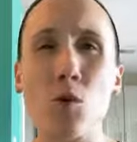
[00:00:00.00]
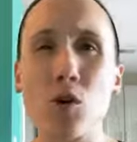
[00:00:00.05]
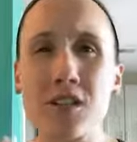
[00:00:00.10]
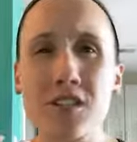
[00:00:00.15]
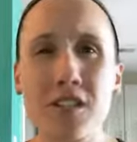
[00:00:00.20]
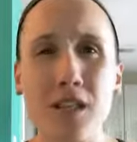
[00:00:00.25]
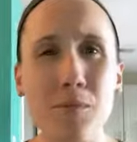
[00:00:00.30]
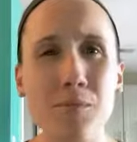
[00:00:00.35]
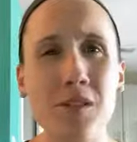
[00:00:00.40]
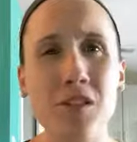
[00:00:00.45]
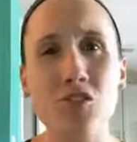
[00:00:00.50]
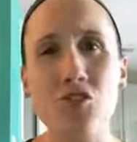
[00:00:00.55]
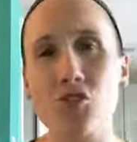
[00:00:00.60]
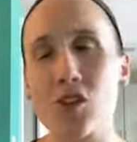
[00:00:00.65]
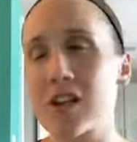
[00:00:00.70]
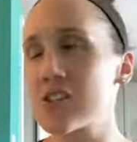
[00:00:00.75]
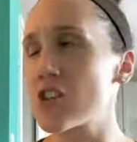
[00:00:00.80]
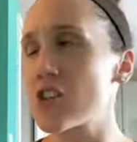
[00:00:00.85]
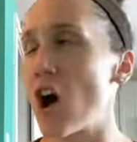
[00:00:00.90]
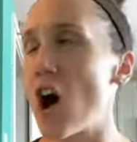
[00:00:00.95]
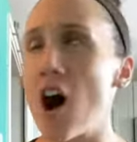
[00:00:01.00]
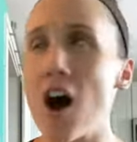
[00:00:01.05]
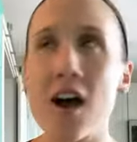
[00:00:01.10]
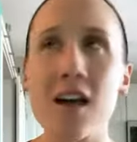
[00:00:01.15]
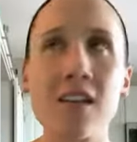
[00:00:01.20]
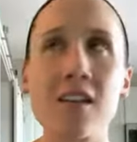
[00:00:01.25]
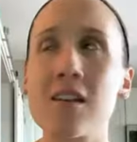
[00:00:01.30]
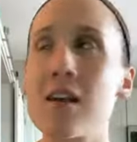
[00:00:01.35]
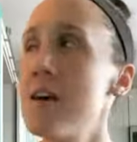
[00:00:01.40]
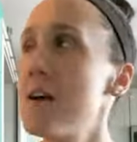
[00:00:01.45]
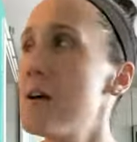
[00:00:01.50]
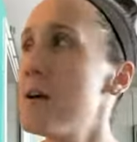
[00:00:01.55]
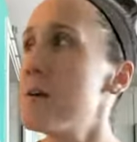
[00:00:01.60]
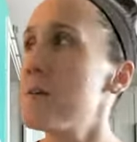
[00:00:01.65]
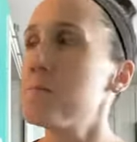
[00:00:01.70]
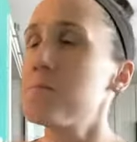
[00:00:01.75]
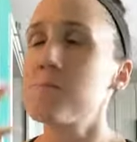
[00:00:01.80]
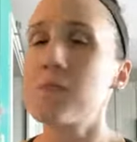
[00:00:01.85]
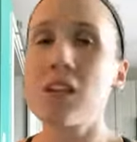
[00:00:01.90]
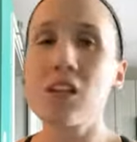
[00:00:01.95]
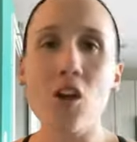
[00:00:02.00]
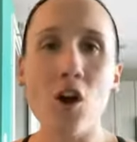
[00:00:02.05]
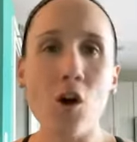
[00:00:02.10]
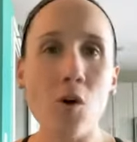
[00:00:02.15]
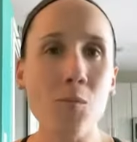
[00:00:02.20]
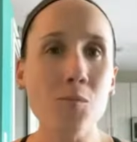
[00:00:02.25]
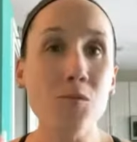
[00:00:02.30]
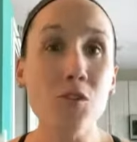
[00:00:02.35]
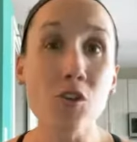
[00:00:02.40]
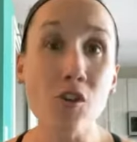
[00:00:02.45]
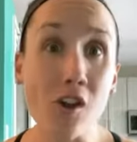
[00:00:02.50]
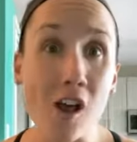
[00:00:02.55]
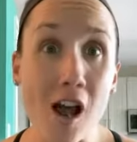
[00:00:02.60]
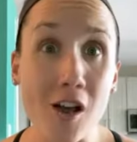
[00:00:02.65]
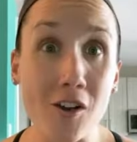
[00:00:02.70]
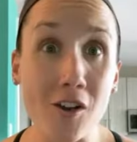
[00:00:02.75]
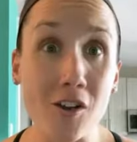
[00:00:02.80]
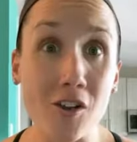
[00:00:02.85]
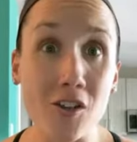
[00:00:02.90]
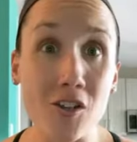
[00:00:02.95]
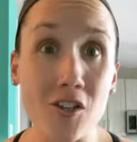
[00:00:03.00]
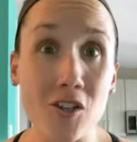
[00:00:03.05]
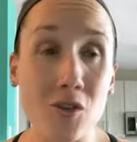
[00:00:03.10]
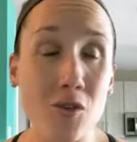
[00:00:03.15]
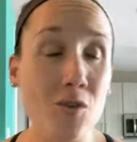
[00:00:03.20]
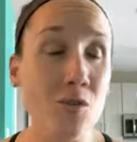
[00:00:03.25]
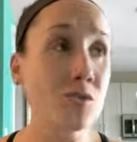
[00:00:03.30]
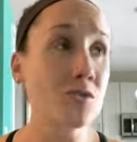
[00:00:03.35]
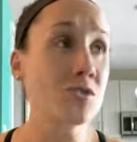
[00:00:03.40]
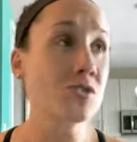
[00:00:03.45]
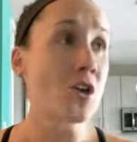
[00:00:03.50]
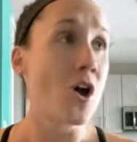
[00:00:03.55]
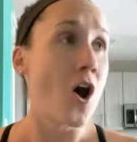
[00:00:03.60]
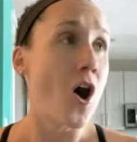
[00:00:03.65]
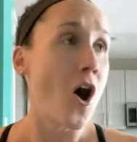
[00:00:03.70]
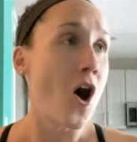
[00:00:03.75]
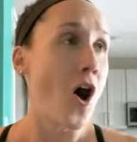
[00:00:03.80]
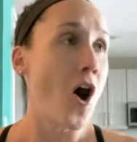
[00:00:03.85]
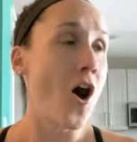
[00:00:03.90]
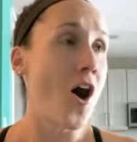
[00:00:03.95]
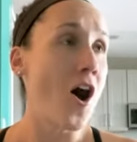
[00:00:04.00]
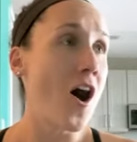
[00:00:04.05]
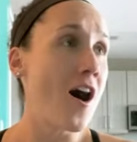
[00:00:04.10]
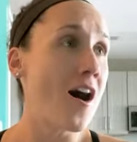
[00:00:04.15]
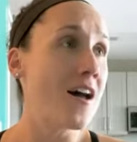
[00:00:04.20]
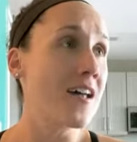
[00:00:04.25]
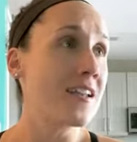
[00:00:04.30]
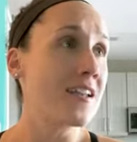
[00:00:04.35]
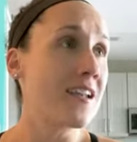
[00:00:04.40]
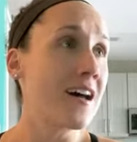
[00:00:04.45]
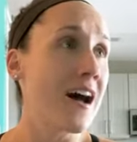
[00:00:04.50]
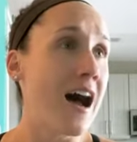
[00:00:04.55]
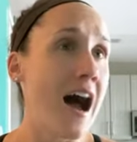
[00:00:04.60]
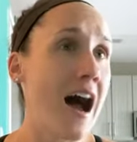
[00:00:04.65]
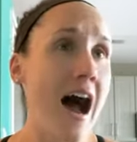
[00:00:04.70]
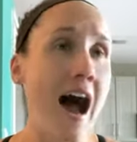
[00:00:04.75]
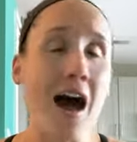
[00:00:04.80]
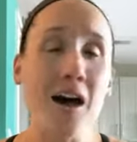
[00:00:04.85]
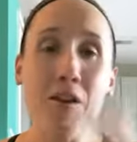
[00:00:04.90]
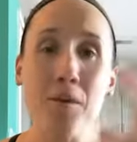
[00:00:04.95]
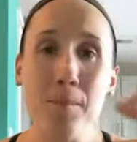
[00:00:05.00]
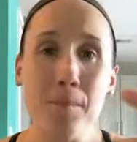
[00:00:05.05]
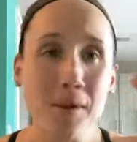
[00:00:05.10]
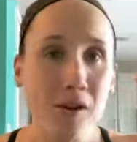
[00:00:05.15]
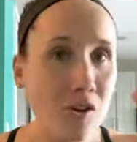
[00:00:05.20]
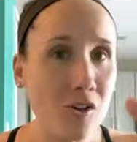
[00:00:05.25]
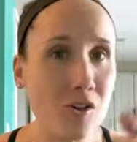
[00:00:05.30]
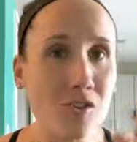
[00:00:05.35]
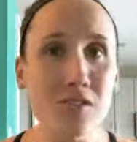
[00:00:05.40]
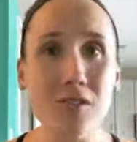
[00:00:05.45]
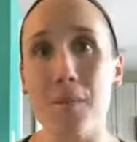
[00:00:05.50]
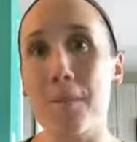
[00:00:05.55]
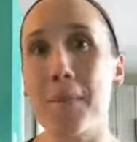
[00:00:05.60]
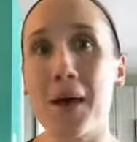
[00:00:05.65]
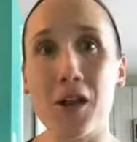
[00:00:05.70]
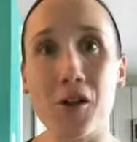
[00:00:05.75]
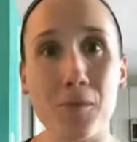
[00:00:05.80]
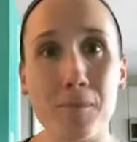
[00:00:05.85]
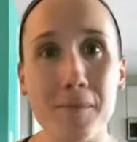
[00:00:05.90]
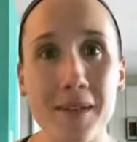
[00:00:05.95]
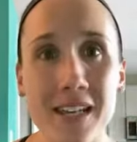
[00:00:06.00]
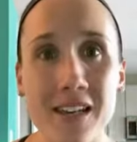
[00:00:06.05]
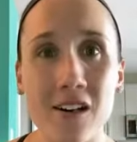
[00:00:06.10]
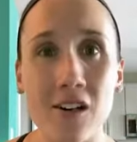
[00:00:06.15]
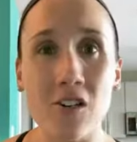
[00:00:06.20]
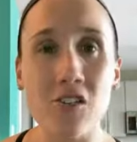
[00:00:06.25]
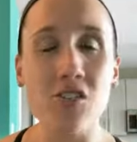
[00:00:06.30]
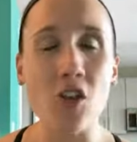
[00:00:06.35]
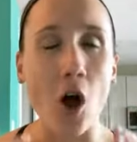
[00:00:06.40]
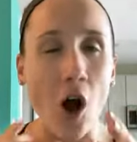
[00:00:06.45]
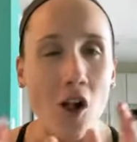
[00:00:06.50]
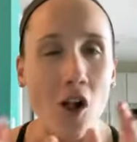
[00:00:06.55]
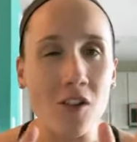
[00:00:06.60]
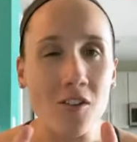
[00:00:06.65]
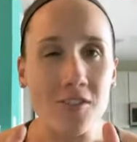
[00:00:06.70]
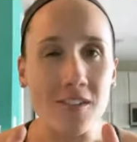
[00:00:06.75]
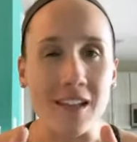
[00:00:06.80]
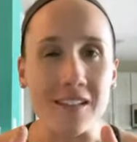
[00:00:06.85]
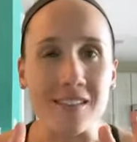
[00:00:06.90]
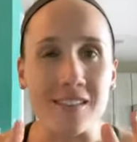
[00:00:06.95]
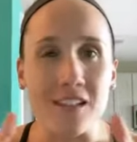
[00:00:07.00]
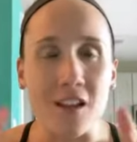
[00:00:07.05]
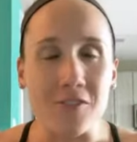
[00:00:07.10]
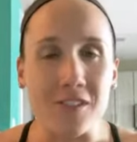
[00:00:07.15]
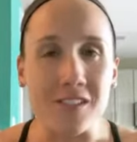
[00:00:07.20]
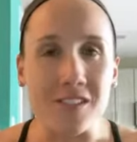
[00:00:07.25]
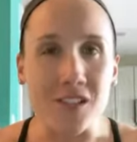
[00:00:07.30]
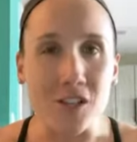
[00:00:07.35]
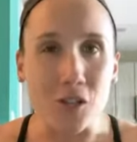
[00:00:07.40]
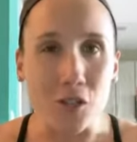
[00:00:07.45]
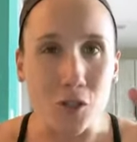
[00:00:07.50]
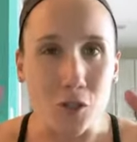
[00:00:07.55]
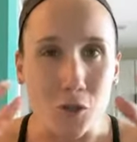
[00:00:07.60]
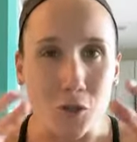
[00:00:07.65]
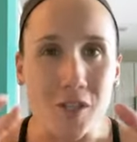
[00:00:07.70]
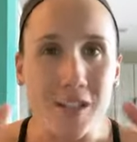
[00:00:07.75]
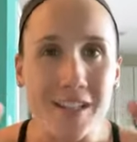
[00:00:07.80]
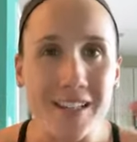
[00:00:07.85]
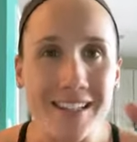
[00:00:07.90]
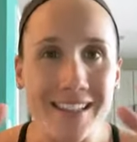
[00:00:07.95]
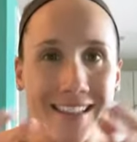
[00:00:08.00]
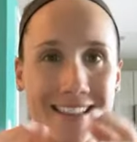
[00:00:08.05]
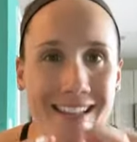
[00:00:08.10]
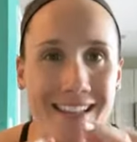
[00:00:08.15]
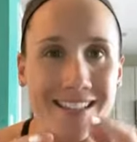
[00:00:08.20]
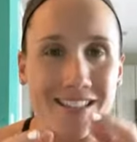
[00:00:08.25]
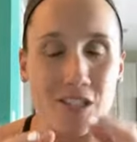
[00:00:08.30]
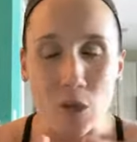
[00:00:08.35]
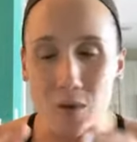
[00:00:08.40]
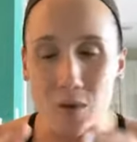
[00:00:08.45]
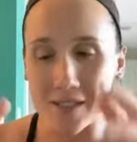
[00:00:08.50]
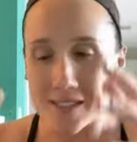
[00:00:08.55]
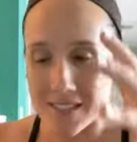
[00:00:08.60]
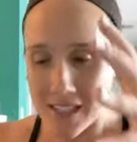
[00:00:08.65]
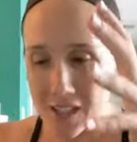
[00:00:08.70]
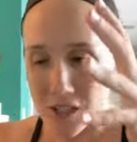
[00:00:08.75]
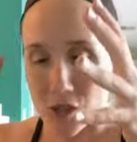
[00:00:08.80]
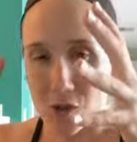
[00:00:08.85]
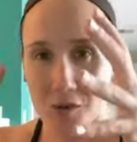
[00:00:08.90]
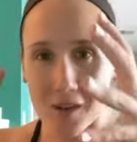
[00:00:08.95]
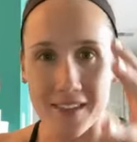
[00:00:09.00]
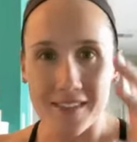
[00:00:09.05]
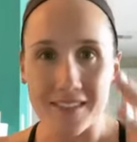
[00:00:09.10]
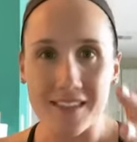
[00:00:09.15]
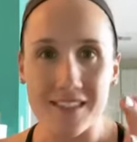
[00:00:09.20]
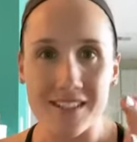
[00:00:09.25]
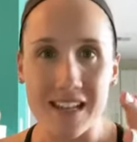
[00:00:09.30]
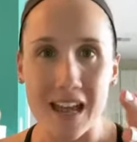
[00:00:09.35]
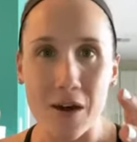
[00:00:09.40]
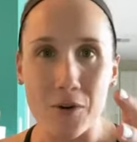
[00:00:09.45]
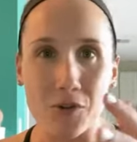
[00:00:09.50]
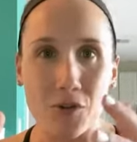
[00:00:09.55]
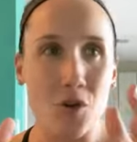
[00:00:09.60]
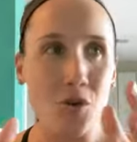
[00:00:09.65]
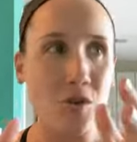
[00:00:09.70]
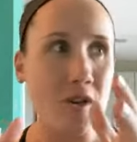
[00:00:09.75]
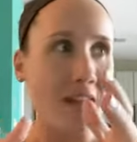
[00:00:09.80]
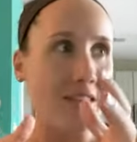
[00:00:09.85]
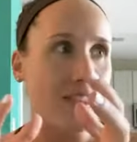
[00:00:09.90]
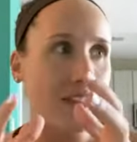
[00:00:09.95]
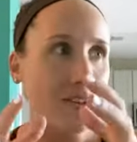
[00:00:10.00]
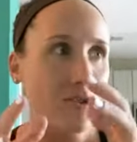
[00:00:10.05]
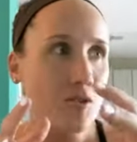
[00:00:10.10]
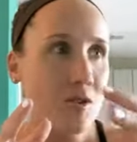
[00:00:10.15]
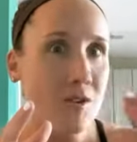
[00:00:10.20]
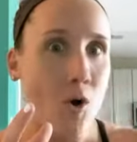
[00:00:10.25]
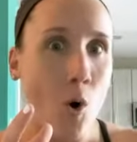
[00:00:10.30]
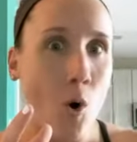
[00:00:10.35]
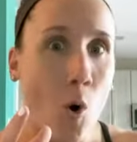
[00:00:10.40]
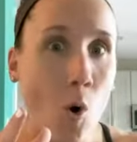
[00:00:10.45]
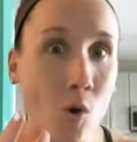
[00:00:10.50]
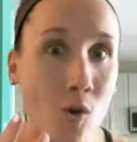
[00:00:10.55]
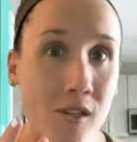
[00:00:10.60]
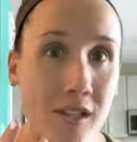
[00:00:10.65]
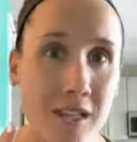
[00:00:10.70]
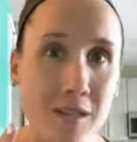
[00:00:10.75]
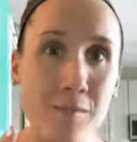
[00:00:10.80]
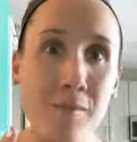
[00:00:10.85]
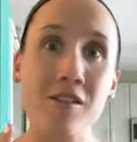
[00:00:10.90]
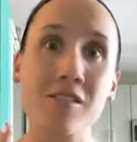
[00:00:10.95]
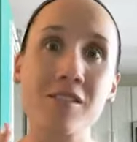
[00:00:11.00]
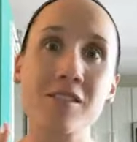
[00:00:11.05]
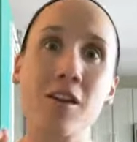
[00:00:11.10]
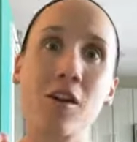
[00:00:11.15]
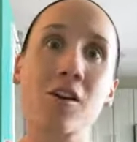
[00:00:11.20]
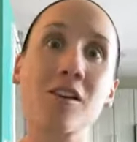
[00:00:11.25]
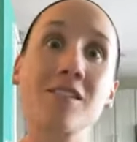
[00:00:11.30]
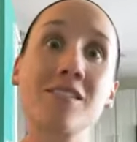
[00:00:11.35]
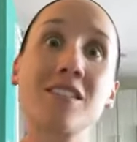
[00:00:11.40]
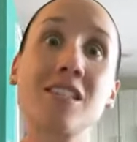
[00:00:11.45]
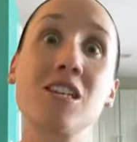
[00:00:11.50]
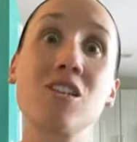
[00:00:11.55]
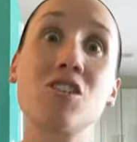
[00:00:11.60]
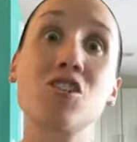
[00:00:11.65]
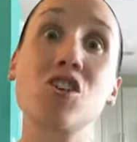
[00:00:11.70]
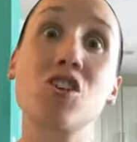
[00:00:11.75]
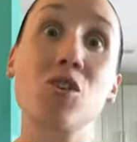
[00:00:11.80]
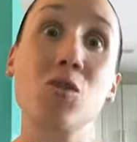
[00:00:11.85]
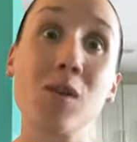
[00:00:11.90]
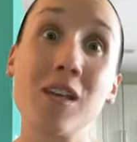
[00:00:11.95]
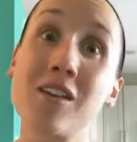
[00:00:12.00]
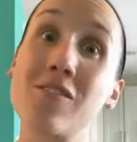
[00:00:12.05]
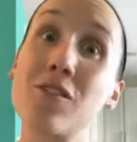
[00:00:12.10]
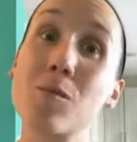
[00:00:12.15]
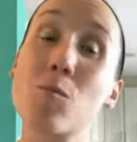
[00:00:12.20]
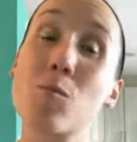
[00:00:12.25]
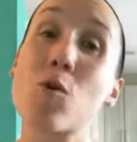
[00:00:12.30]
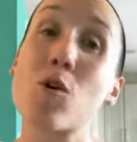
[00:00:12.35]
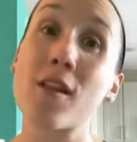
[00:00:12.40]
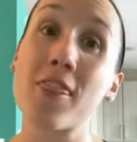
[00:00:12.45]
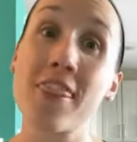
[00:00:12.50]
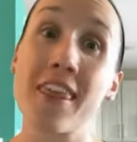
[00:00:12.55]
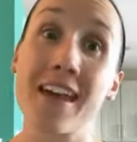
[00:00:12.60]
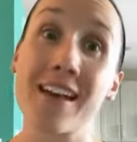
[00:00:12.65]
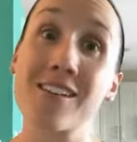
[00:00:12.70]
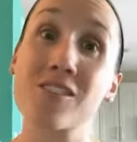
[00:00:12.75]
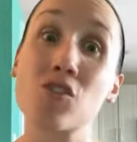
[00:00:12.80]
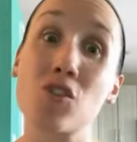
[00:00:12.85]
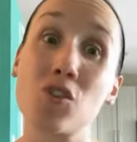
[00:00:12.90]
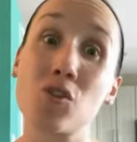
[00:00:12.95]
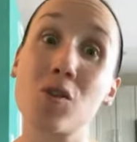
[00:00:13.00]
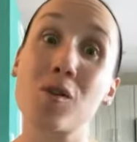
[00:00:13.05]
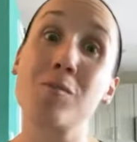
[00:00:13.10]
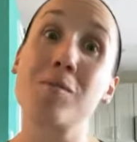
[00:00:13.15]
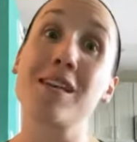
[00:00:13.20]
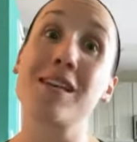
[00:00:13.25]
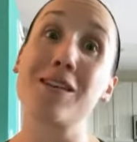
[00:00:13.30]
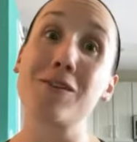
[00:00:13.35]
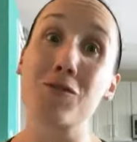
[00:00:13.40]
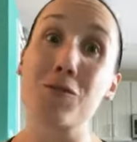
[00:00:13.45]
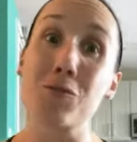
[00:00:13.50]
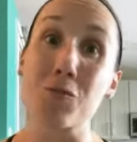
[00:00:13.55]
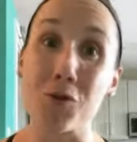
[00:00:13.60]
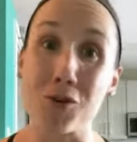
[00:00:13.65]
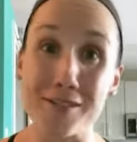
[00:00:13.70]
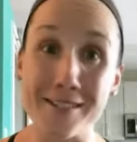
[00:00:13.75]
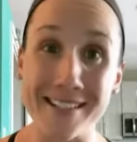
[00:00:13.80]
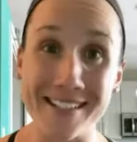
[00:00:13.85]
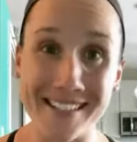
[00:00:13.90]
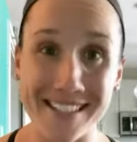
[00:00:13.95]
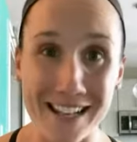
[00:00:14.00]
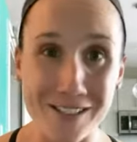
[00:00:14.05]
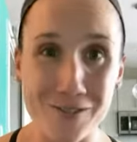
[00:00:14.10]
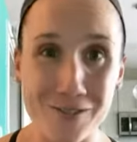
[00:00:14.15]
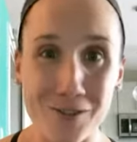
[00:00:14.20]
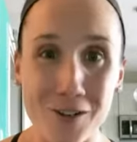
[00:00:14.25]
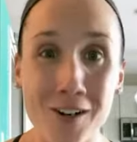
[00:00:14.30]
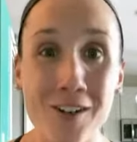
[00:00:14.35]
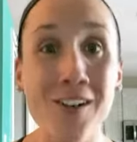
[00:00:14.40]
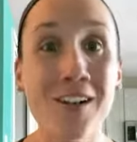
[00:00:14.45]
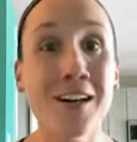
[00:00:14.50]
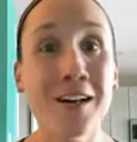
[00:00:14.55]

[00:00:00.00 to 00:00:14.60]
tips and tricks on your hunger cues, on how to build better meals. All of that stuff is included in this. So it's you get the download and then you get a whole email series teaching you even more things so you can be even more successful.